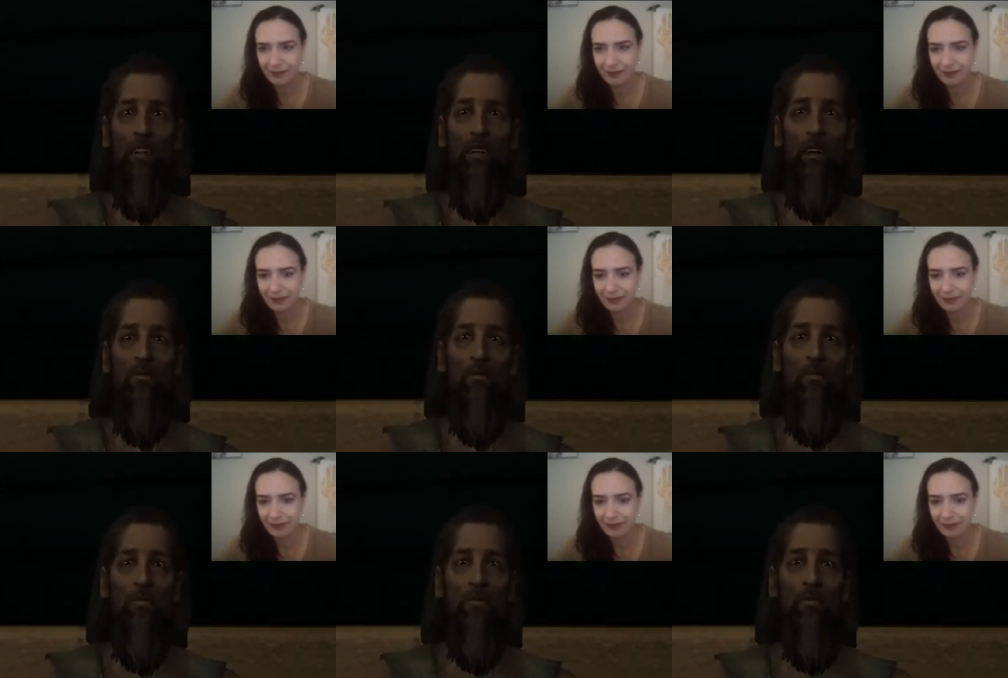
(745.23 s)
Speaker 1: listen up.
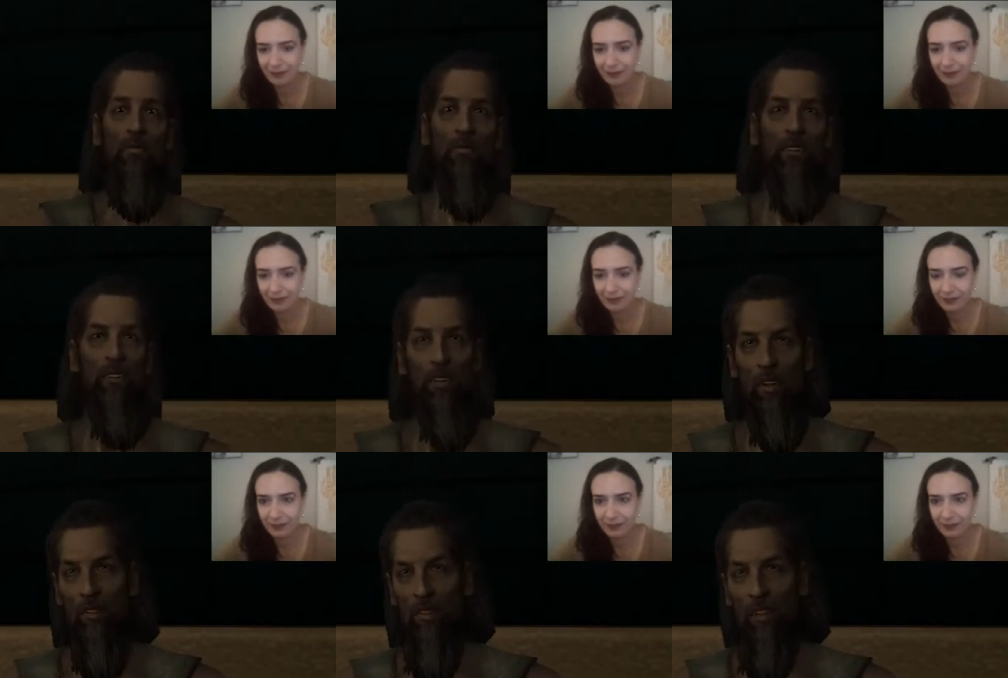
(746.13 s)
Be
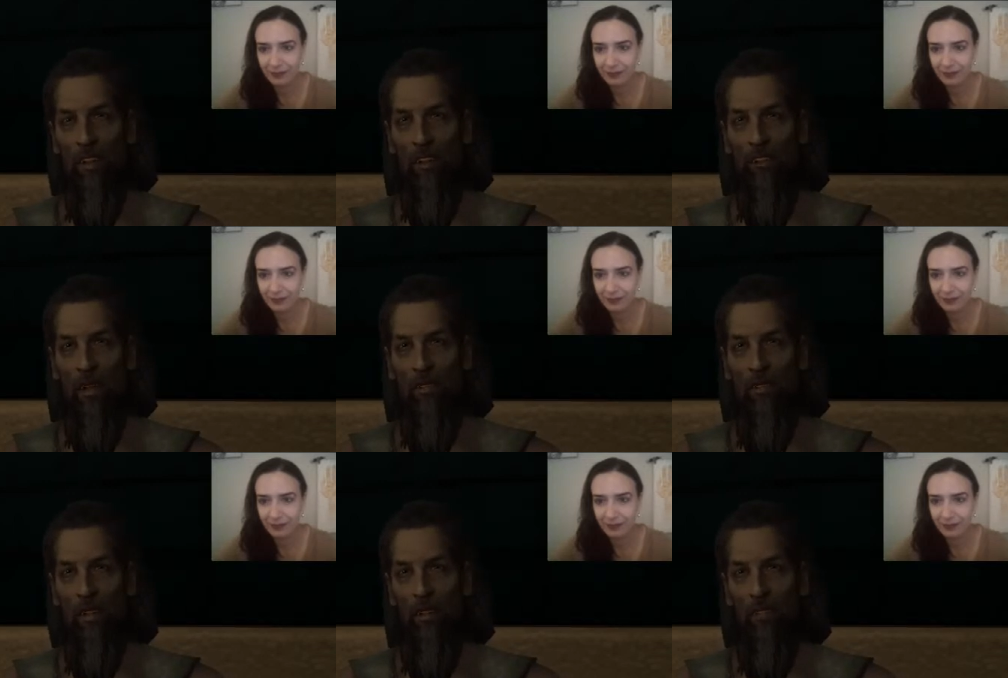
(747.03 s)
sure not to
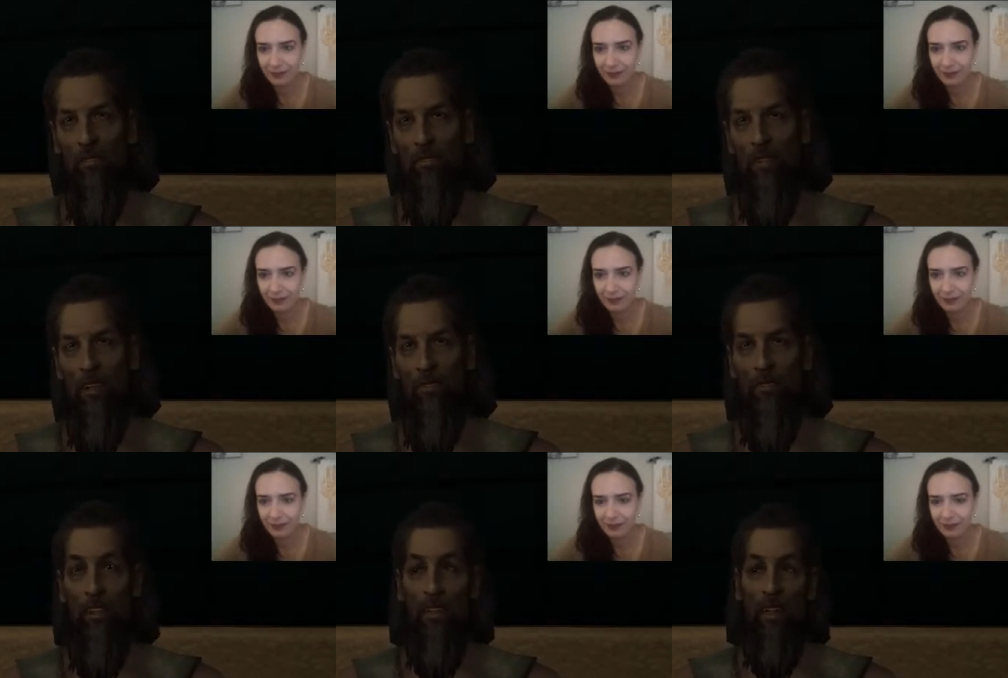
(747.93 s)
drain them dry,
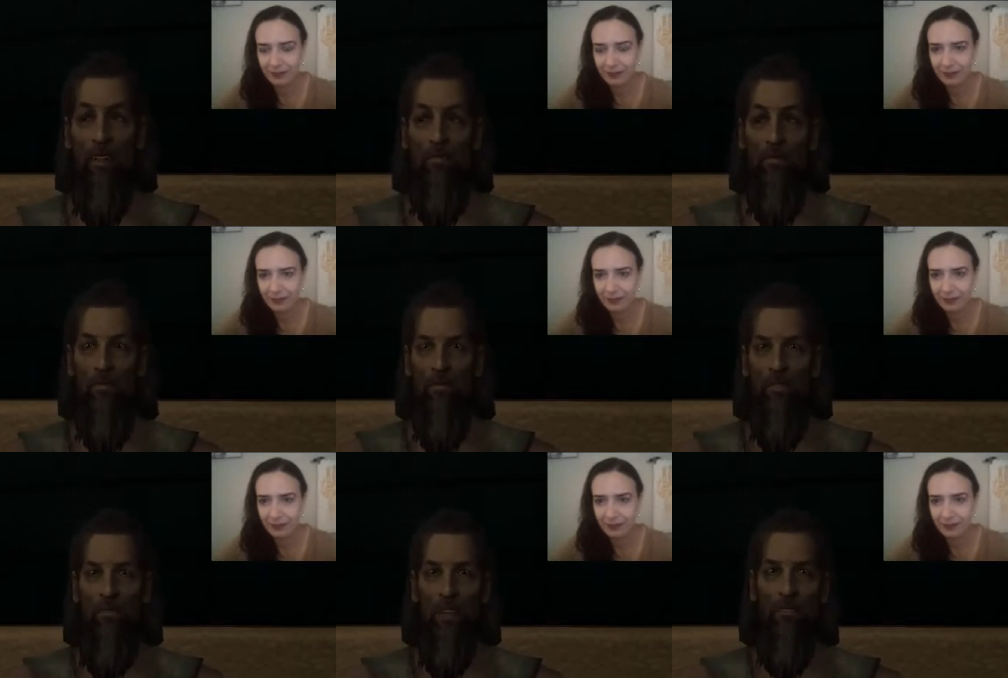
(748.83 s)
okay?
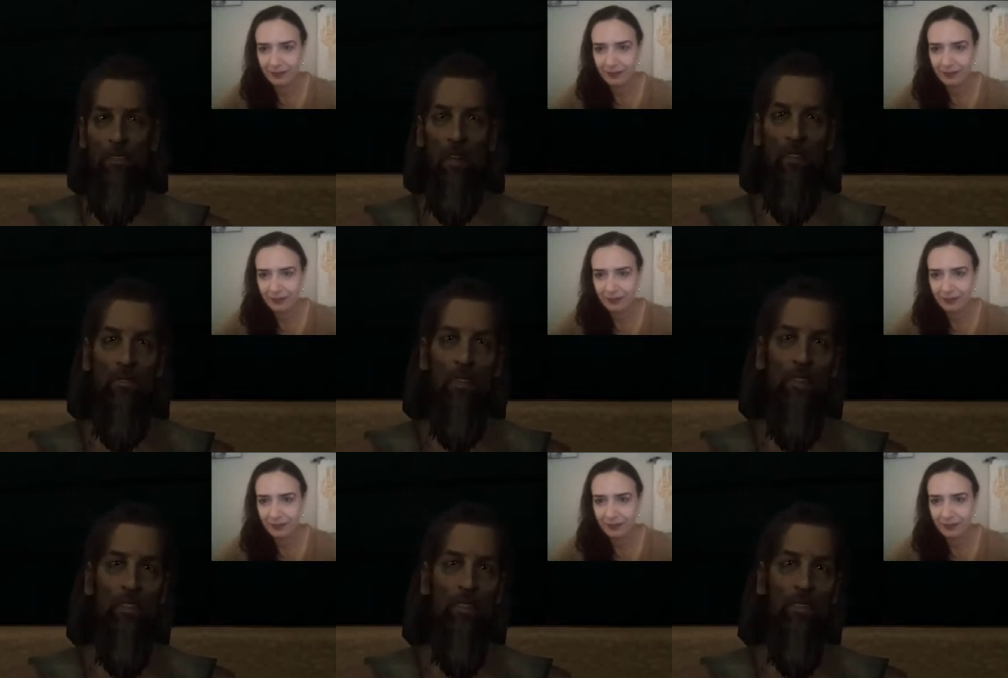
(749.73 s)
It might be hard to
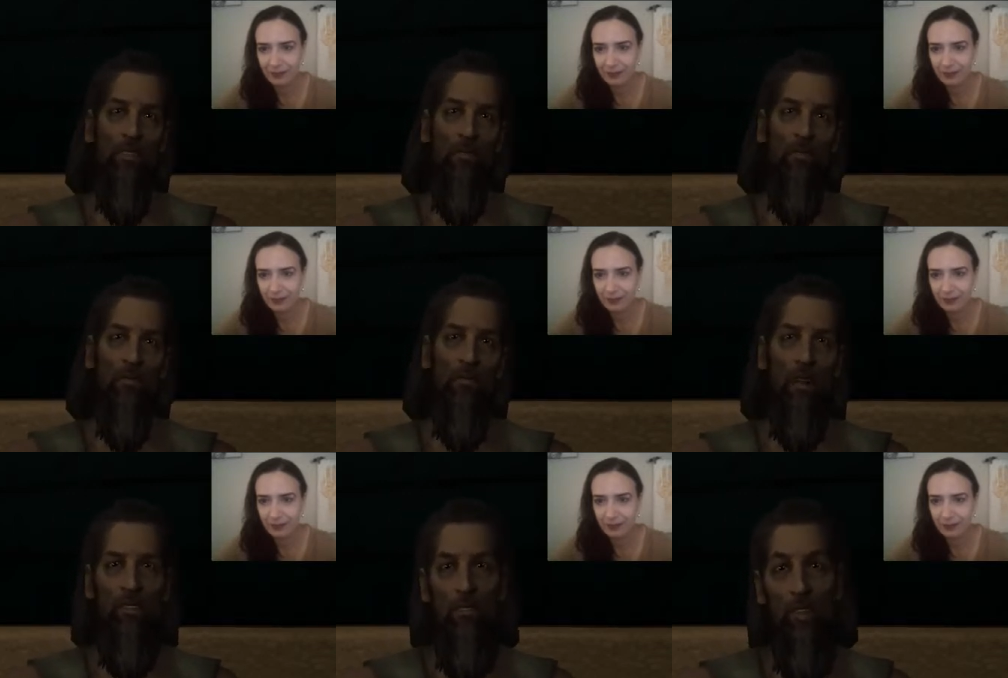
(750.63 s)
resist,
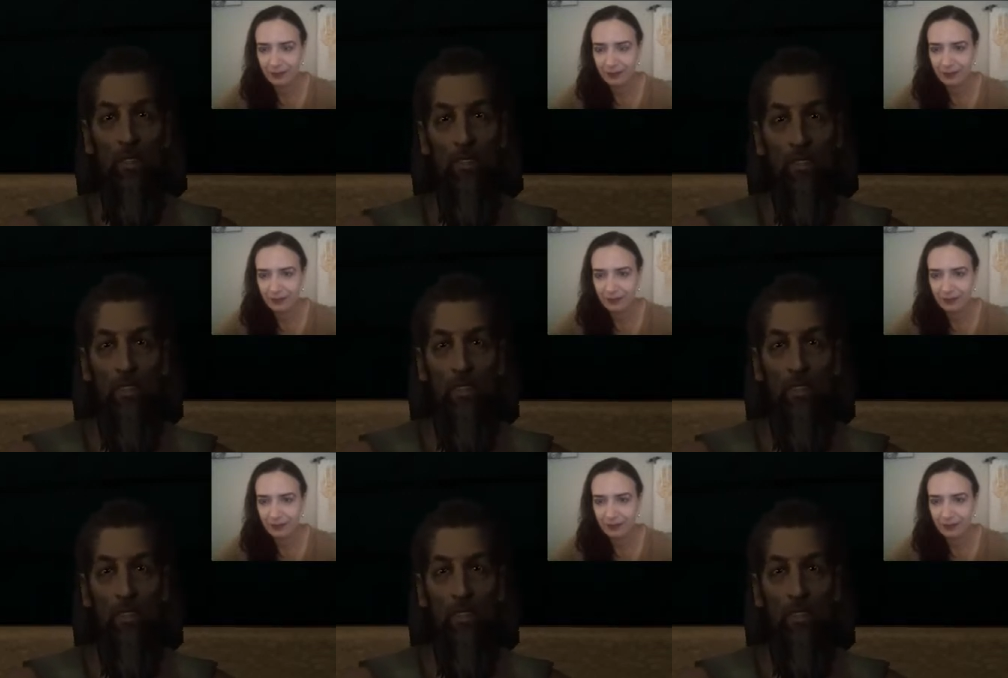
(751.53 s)
but don't